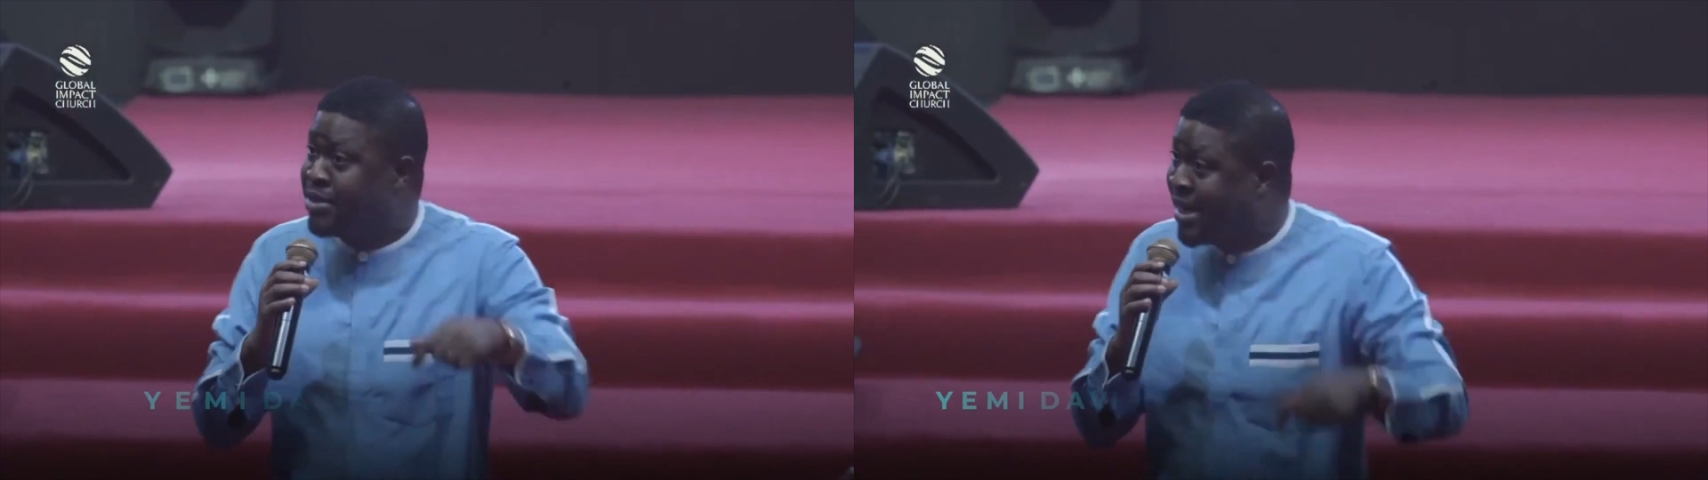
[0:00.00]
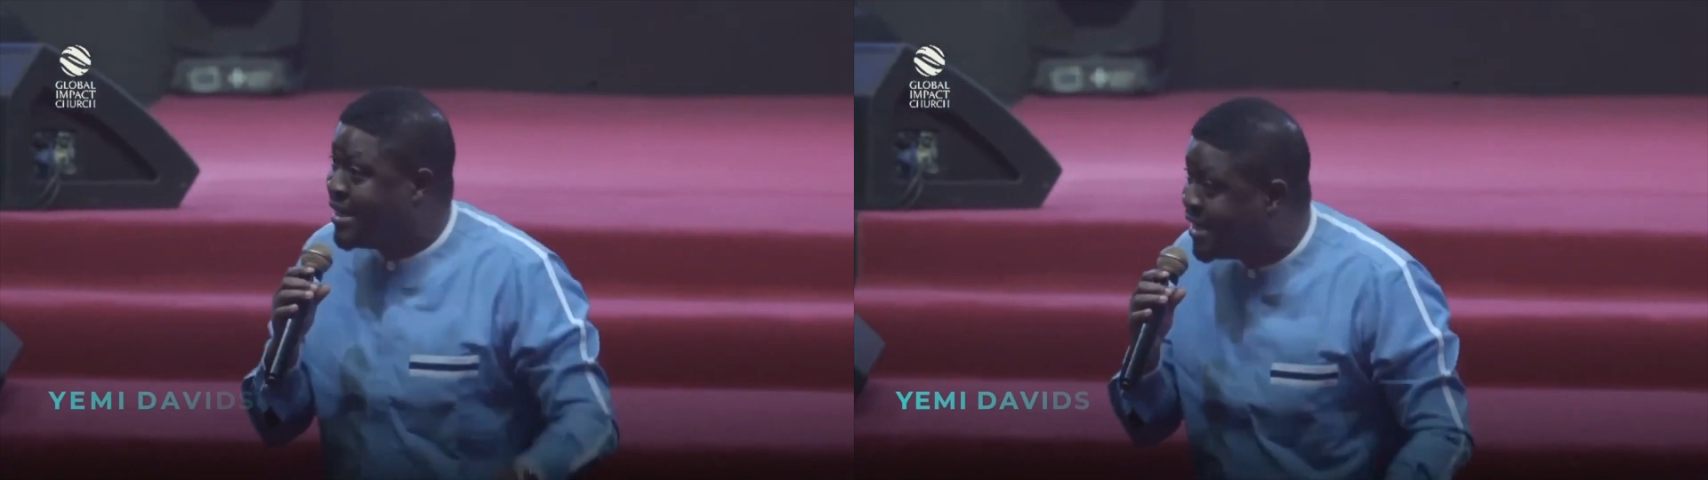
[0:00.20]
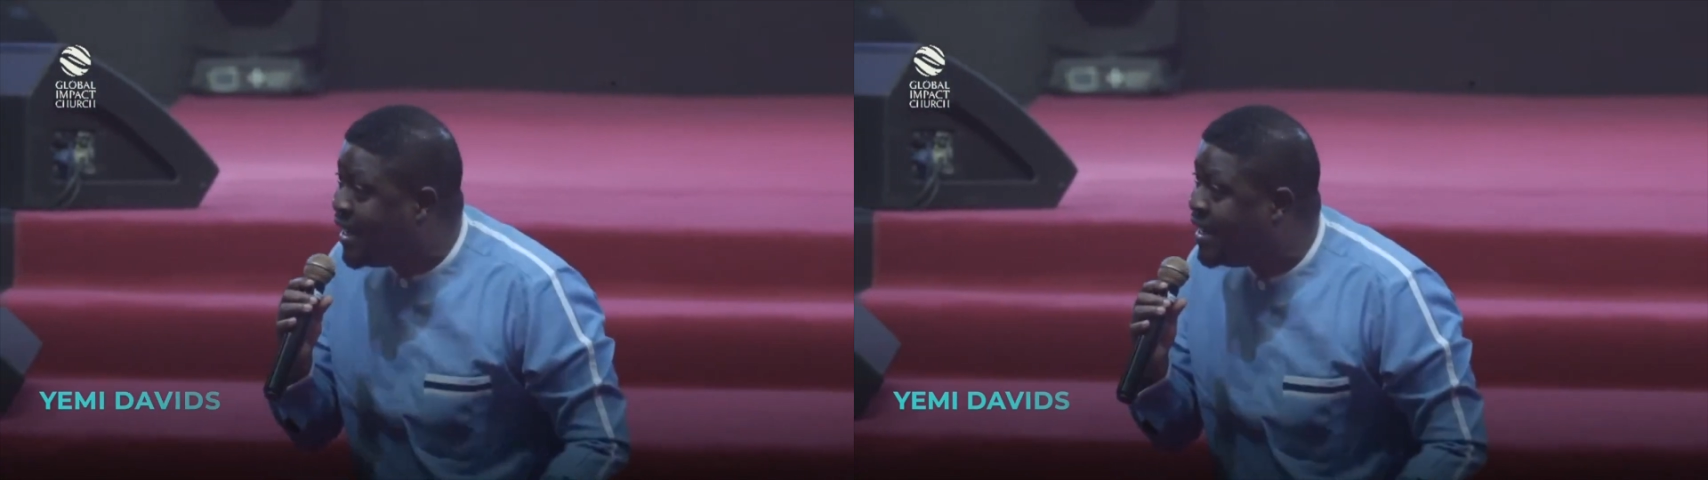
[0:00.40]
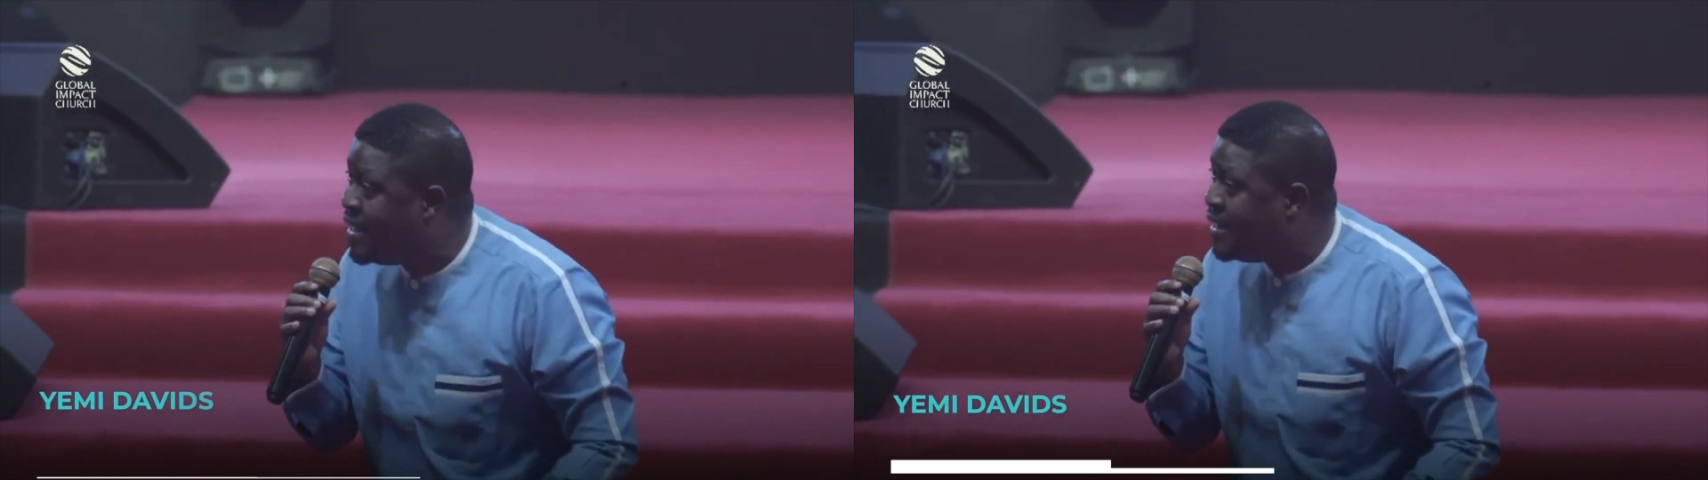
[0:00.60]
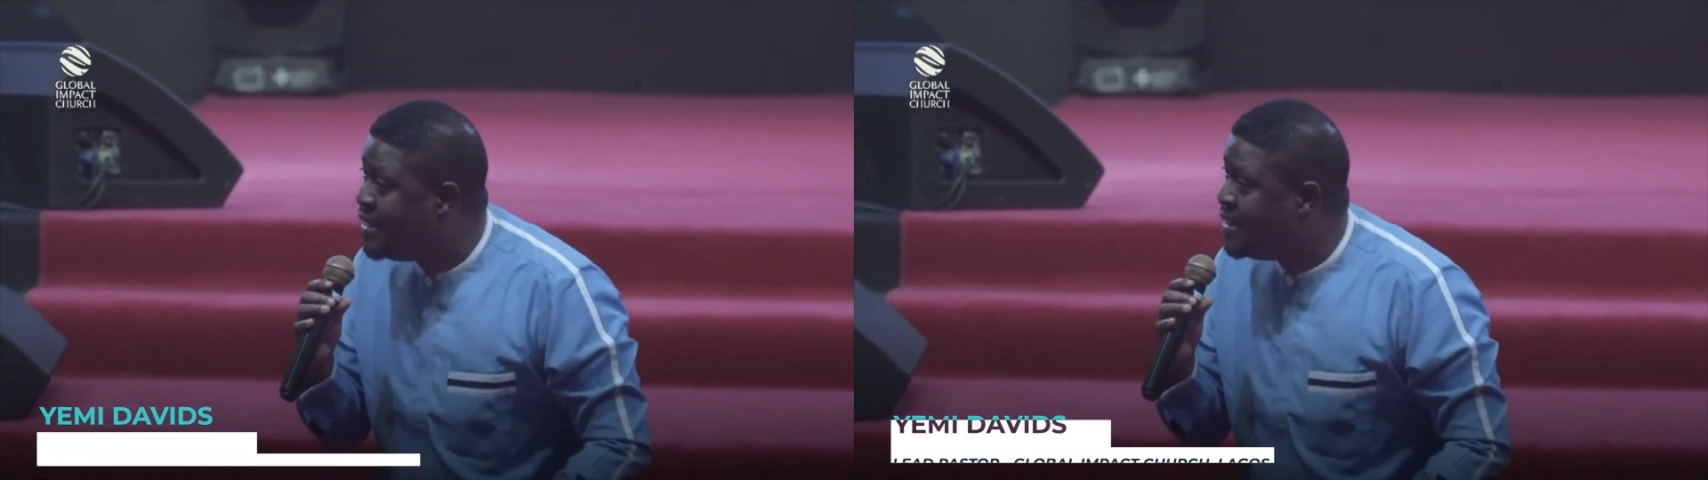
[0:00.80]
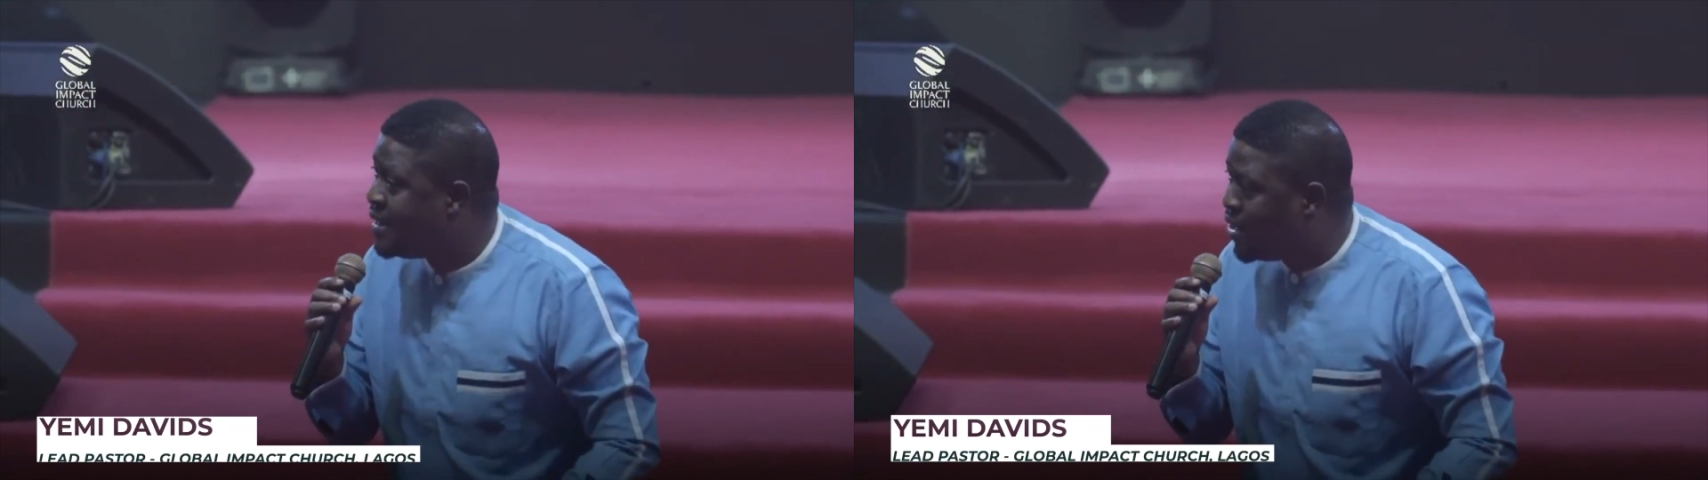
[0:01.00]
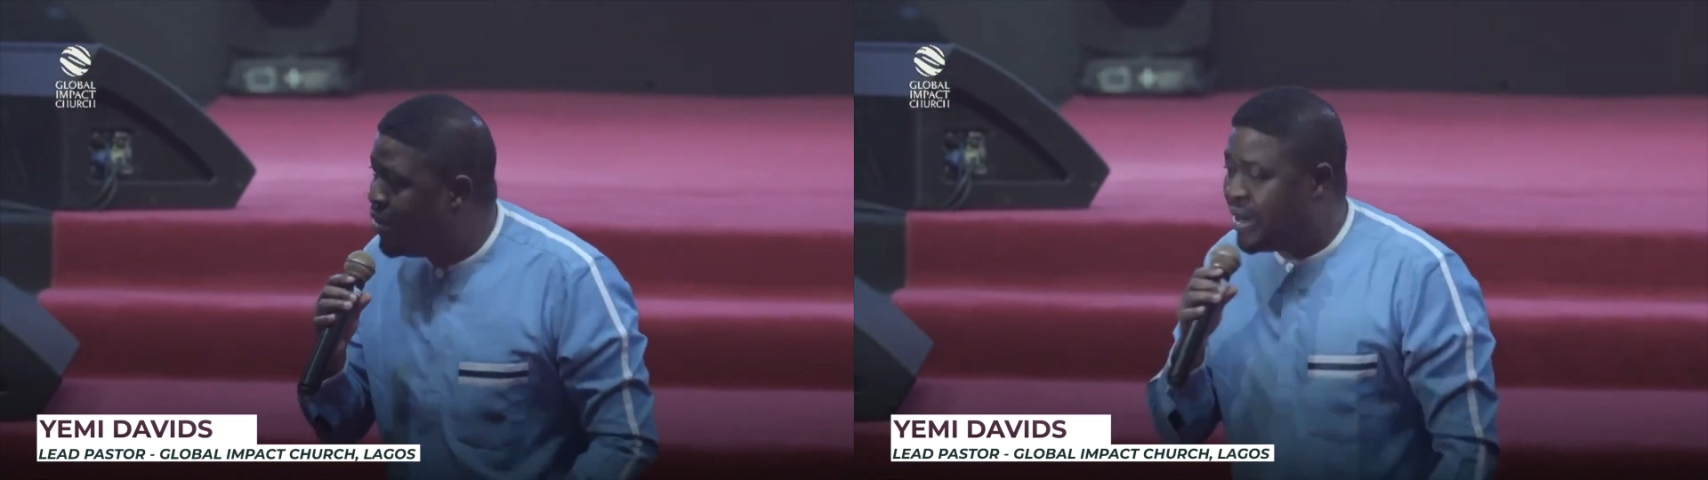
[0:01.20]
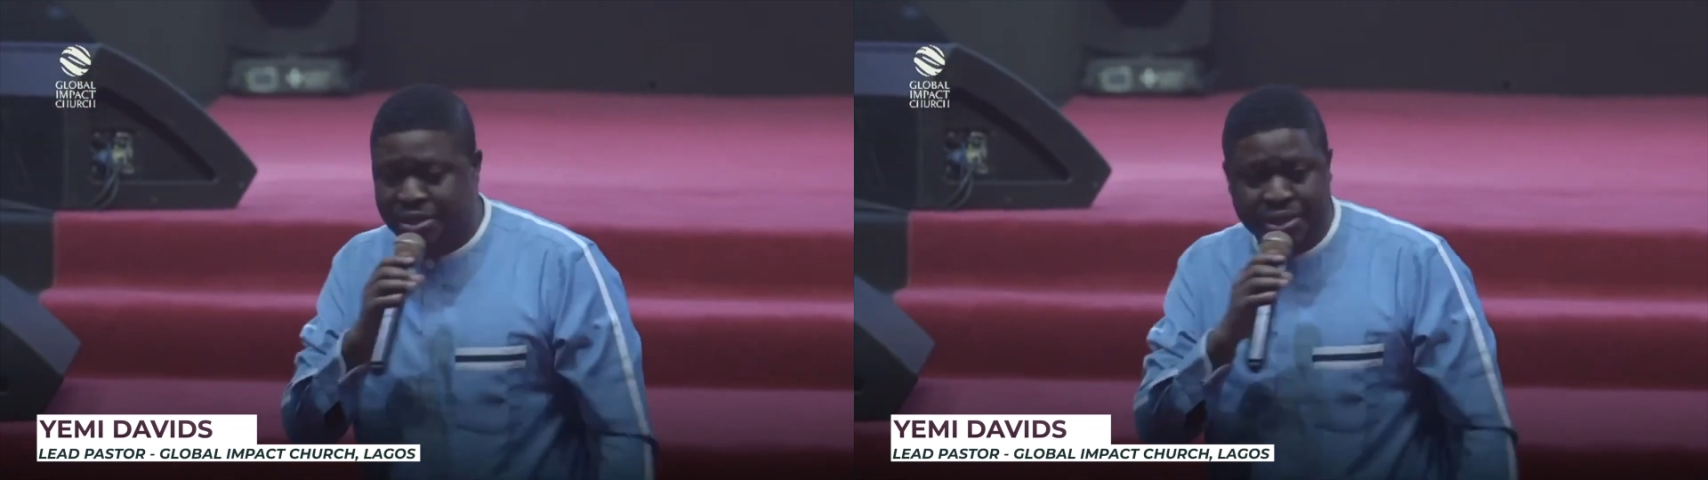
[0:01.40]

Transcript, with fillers: changer. Glory to